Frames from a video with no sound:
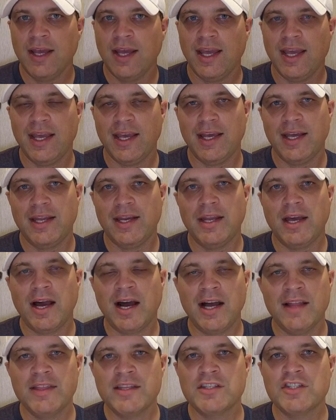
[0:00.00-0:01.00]
And
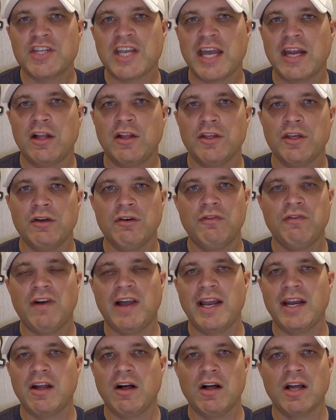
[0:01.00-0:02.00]
on this channel, you'll
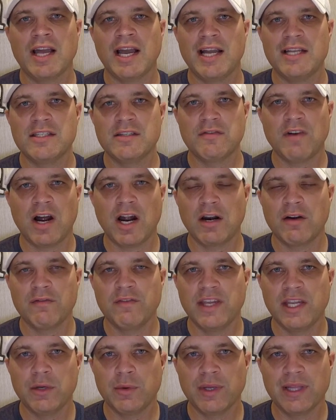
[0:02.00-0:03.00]
find all kinds of
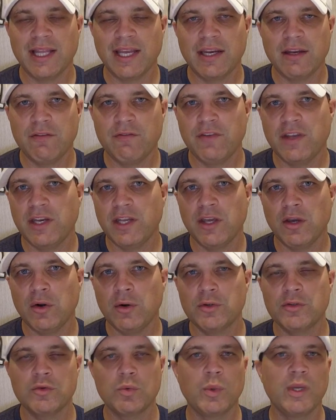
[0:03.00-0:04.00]
RV related videos.